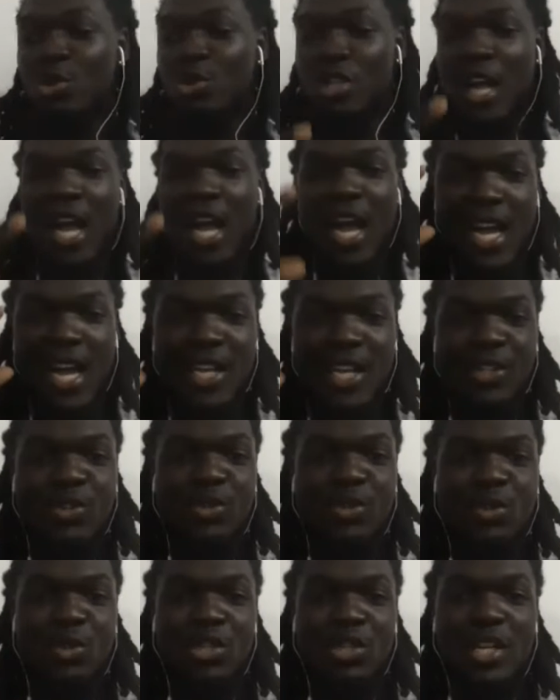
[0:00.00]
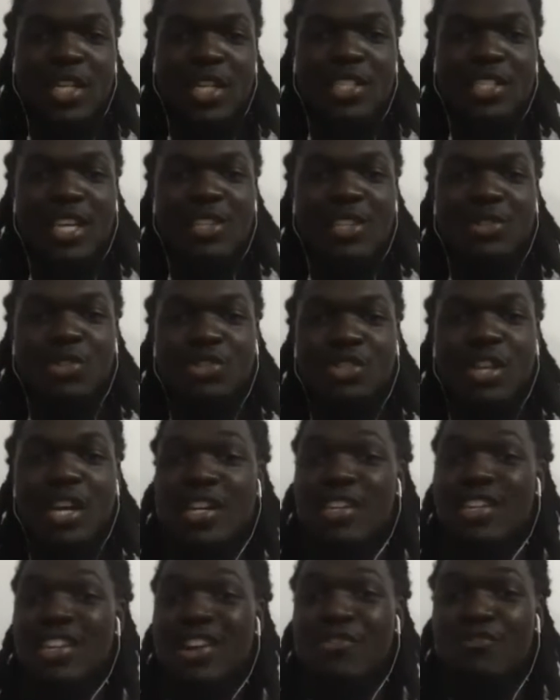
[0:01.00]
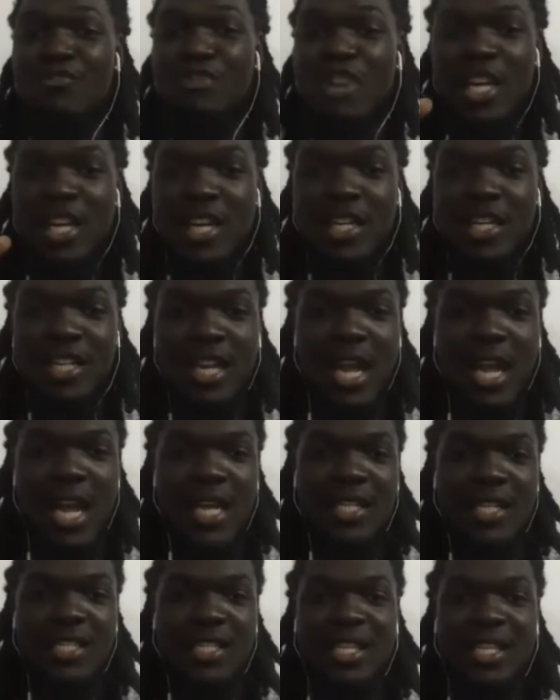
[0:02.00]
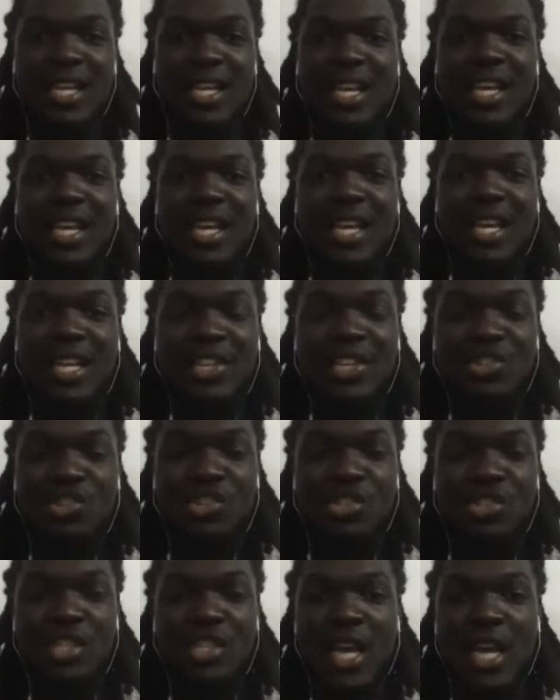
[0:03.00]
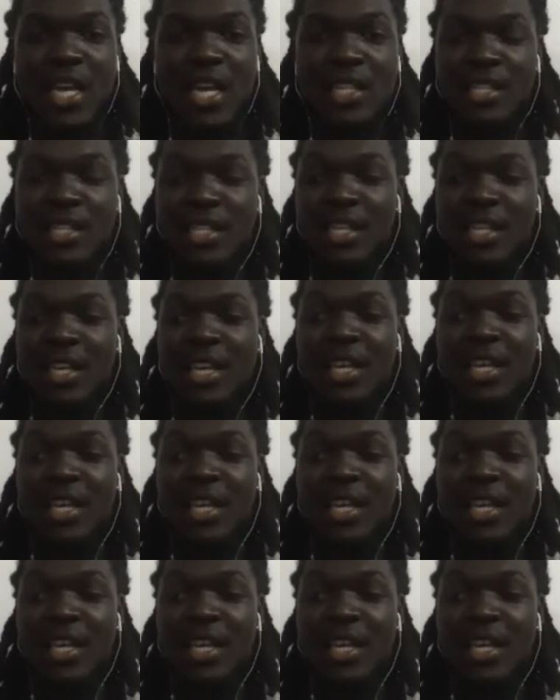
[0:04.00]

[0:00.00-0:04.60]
high social status or not recognized in society,